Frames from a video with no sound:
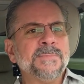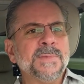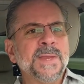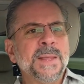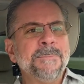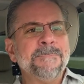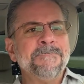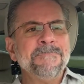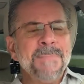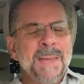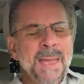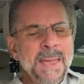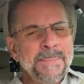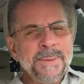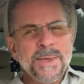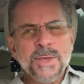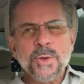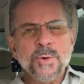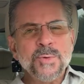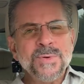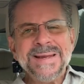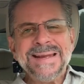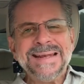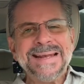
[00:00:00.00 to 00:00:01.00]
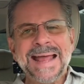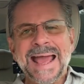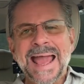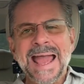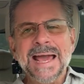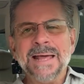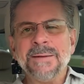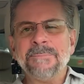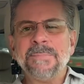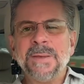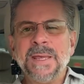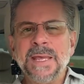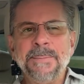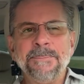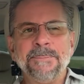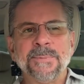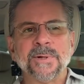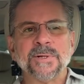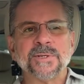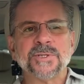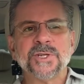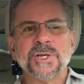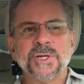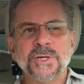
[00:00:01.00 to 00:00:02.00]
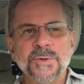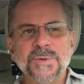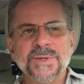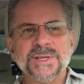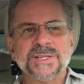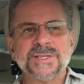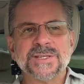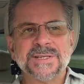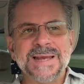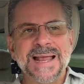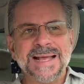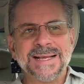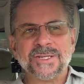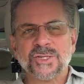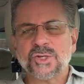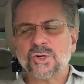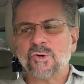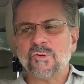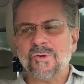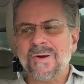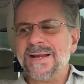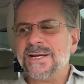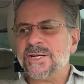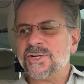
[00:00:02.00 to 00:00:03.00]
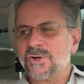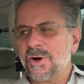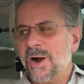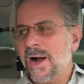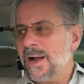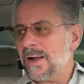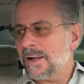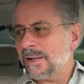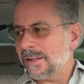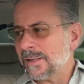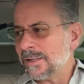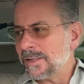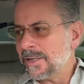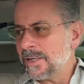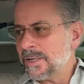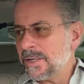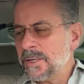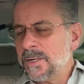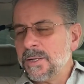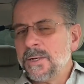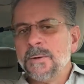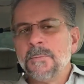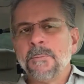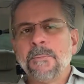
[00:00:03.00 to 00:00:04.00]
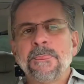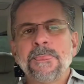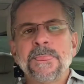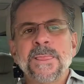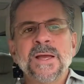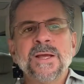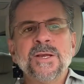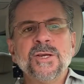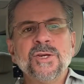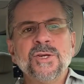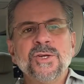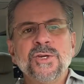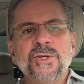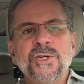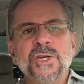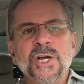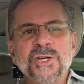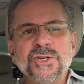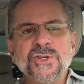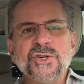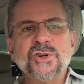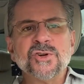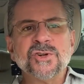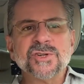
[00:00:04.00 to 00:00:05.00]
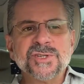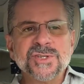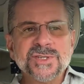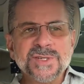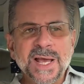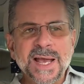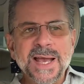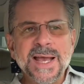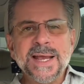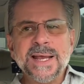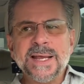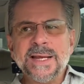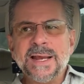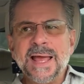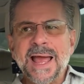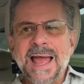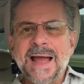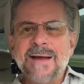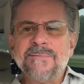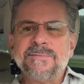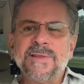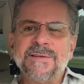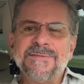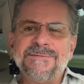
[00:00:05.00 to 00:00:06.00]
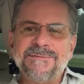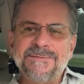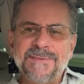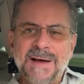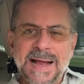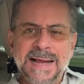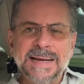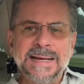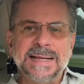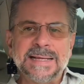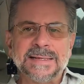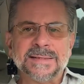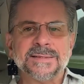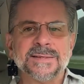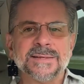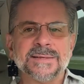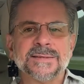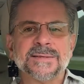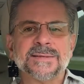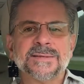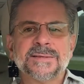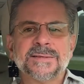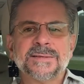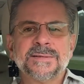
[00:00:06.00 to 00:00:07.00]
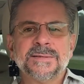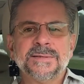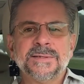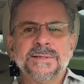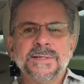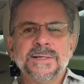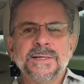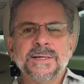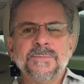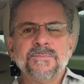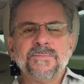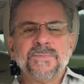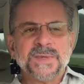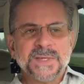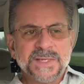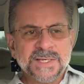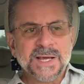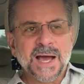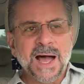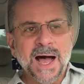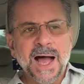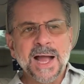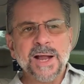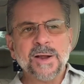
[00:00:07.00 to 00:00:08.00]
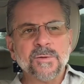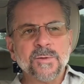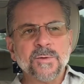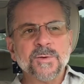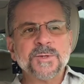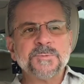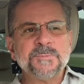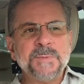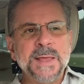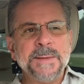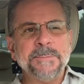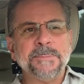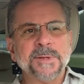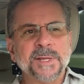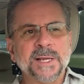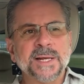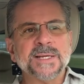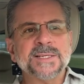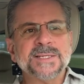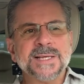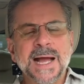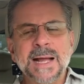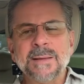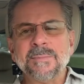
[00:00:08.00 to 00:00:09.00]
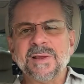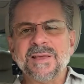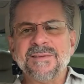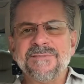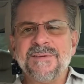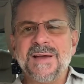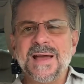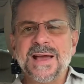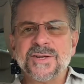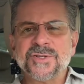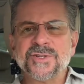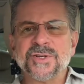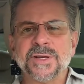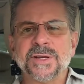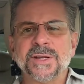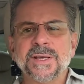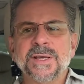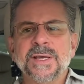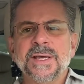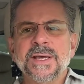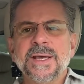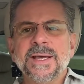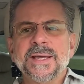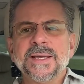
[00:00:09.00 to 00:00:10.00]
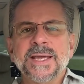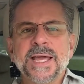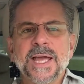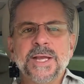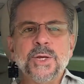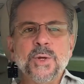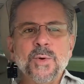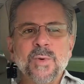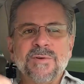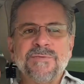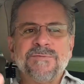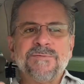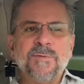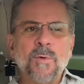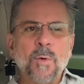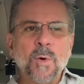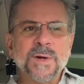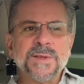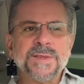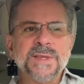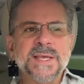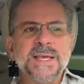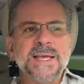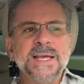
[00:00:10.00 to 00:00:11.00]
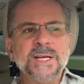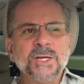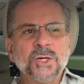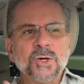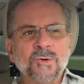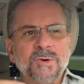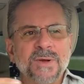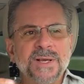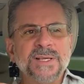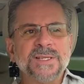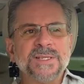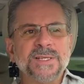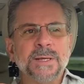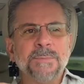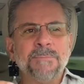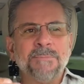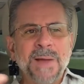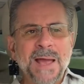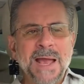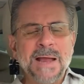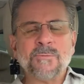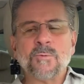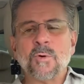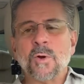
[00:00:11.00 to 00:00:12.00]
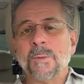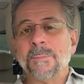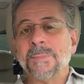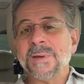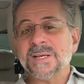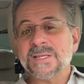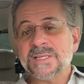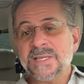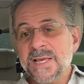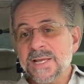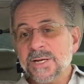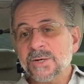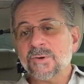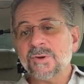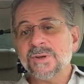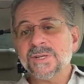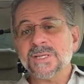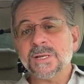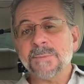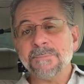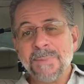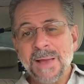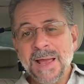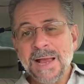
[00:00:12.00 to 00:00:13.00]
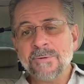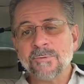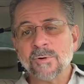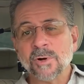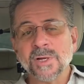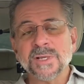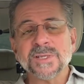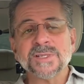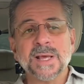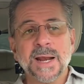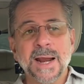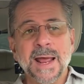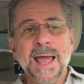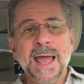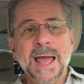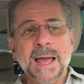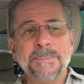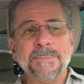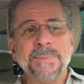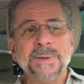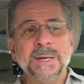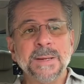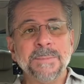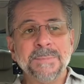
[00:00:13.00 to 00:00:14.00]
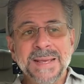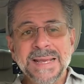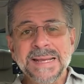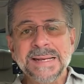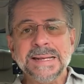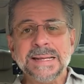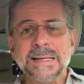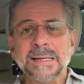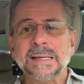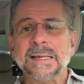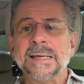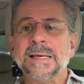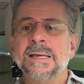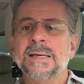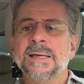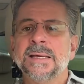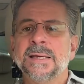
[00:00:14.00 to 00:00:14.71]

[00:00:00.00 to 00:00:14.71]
Maybe you need to add people to do this next great trial. Does your site have the finances to hire those people in a timely fashion? Can you afford the increase in payroll? Because the increase in payroll is going to happen immediately.